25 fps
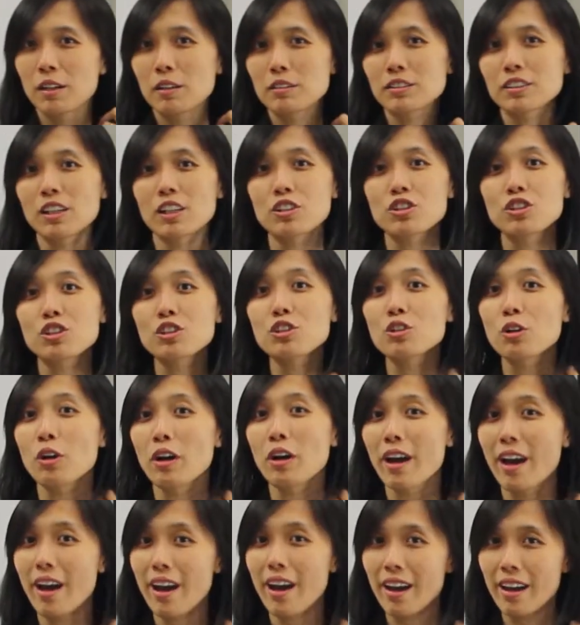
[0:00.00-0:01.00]
touching your
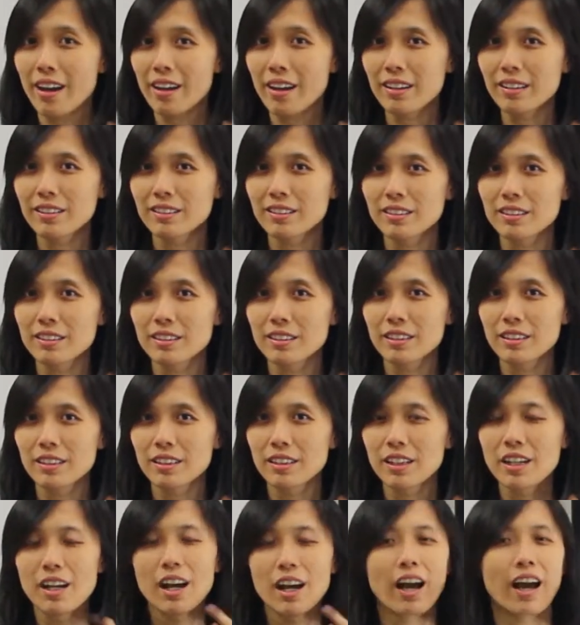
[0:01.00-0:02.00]
hair.
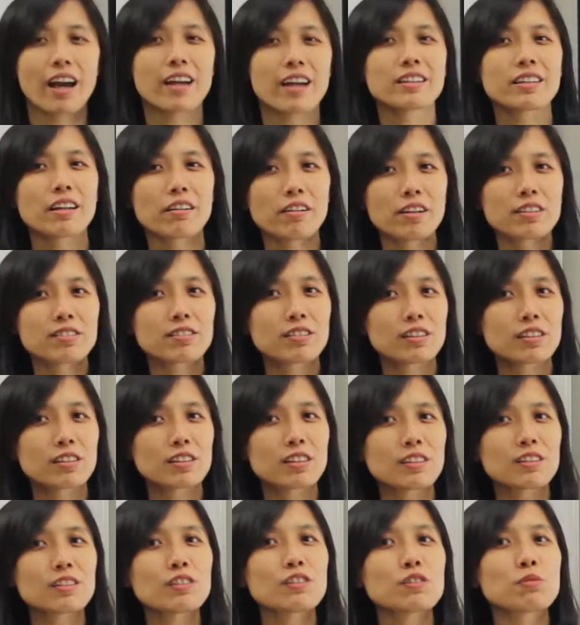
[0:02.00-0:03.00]
And there are
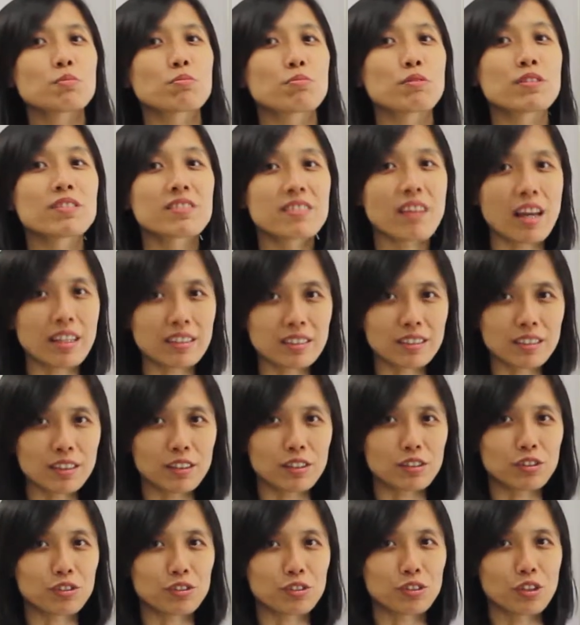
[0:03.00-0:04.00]
certain
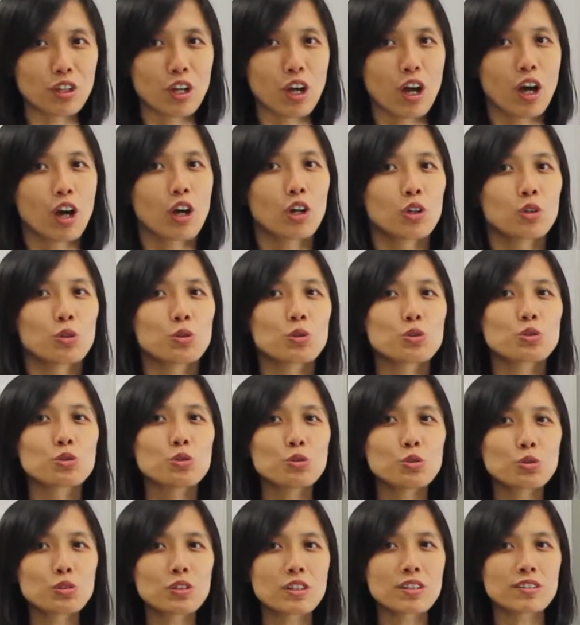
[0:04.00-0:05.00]
presenters who
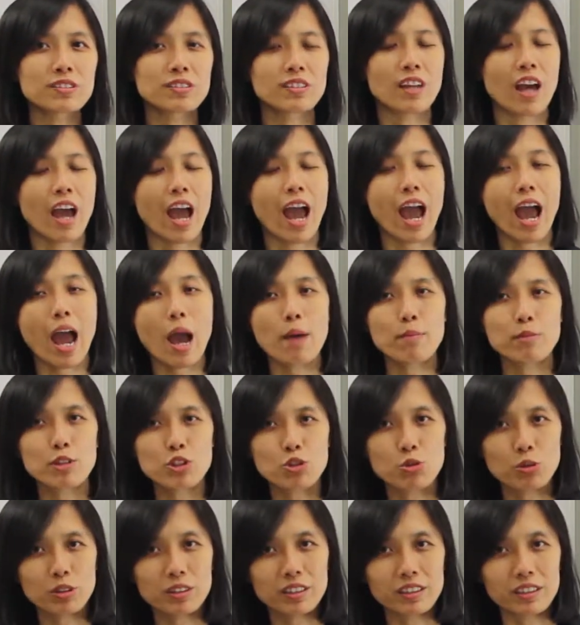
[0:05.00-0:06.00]
do this
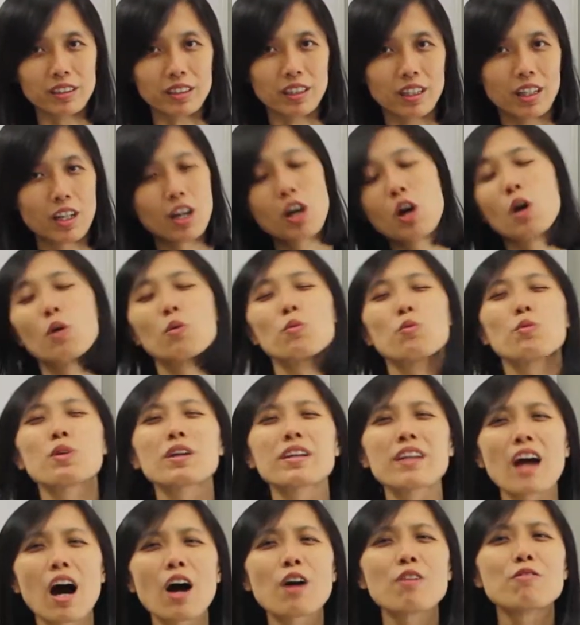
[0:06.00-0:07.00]
habitually
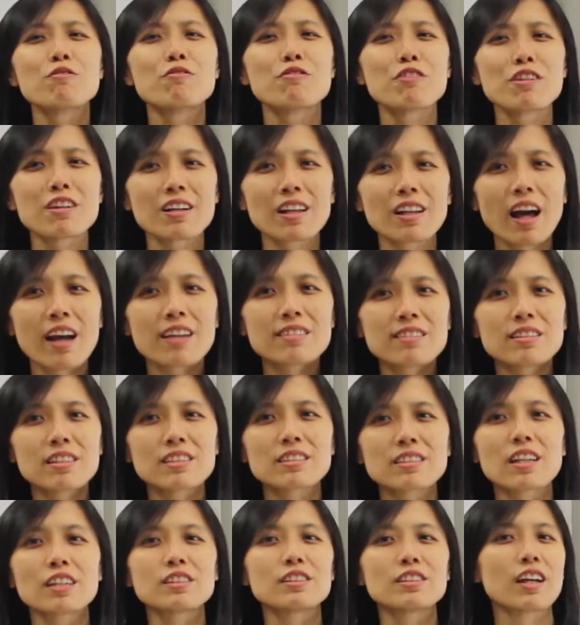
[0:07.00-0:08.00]
without
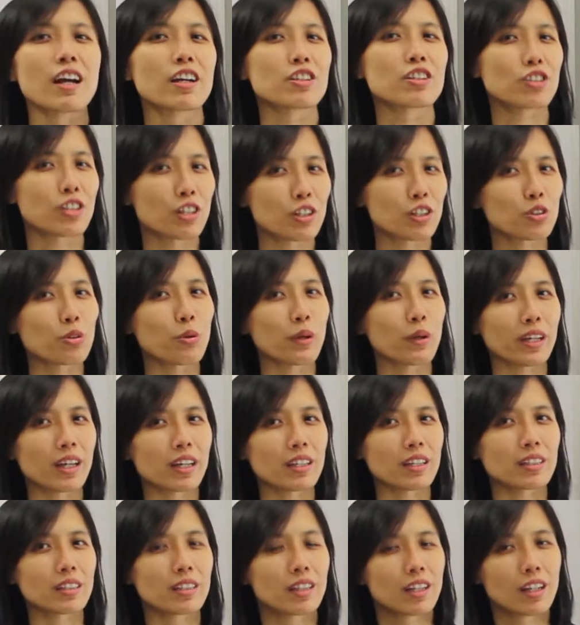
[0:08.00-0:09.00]
realizing that they are actually doing
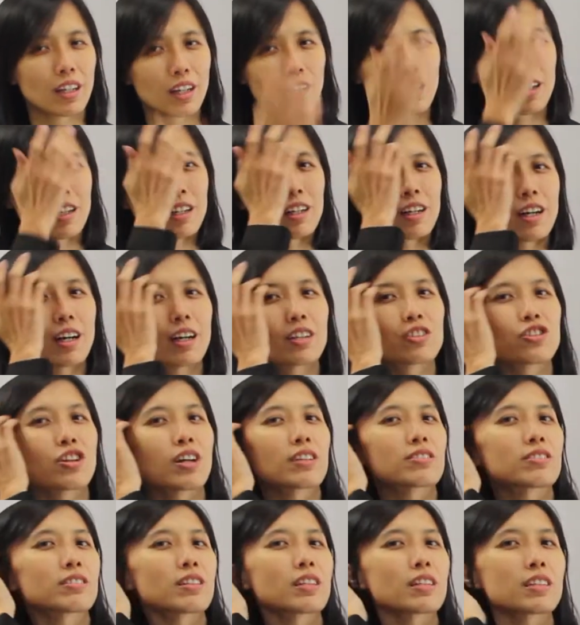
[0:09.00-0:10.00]
it.
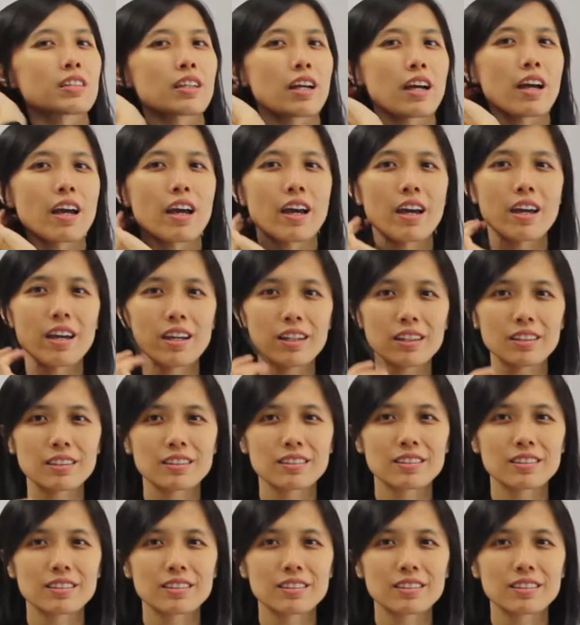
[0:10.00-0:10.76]
Adjusting their hair,